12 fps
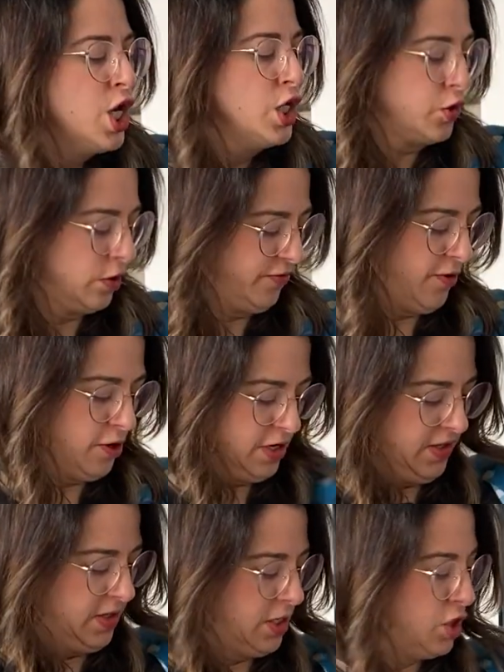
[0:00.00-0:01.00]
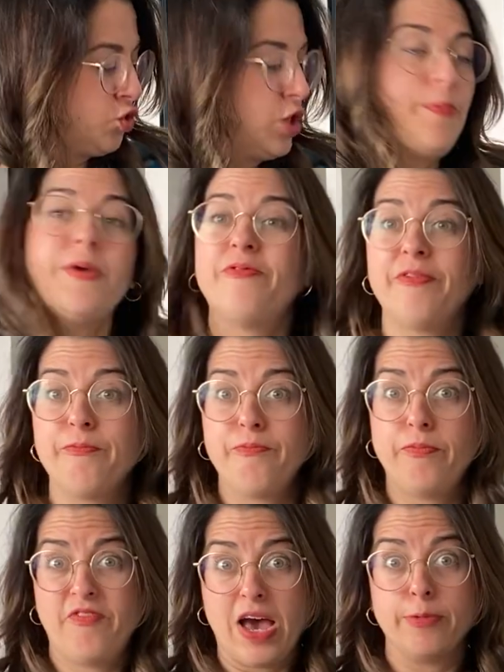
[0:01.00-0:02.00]
So as far as drapey
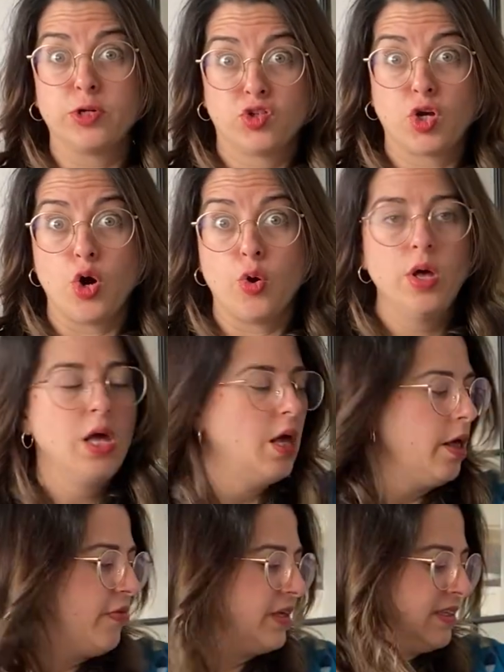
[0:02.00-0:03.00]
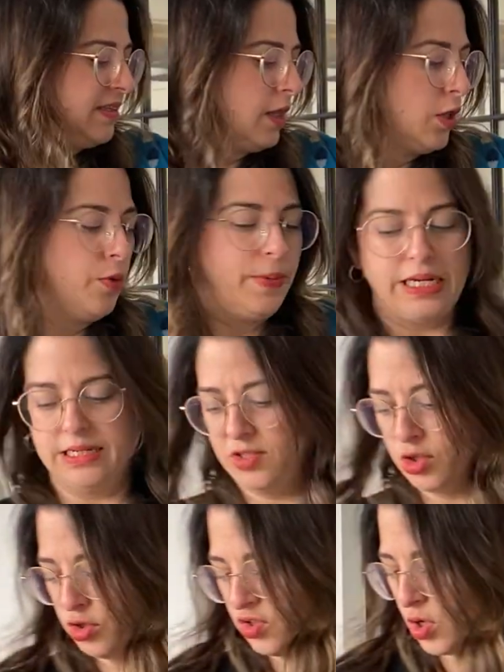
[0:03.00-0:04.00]
fabrics go, this is a little bit
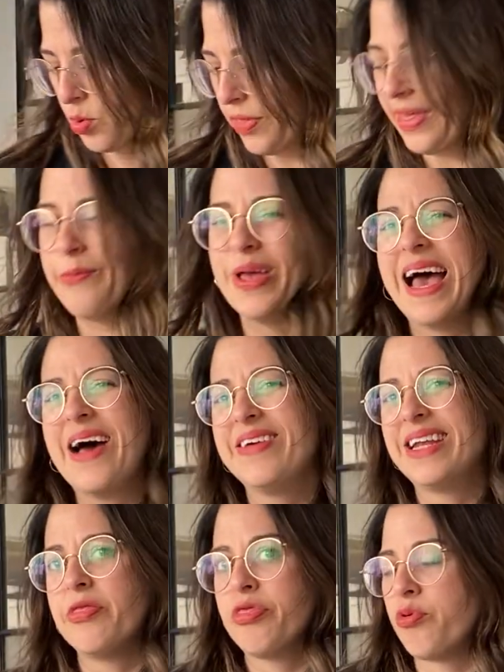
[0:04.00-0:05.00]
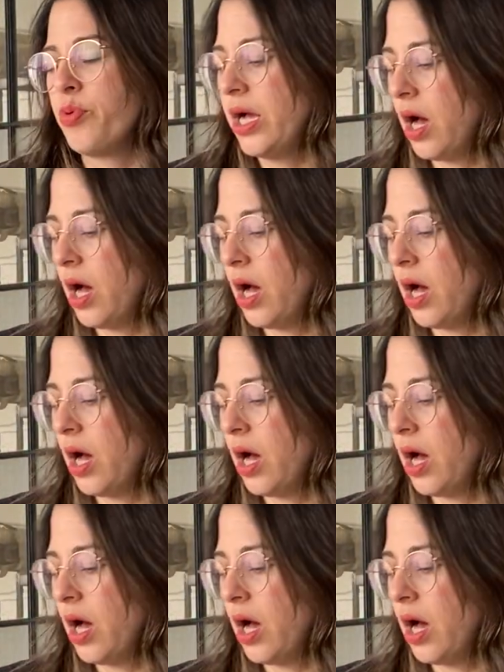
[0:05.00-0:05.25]
easier to sew with, and we have it in 3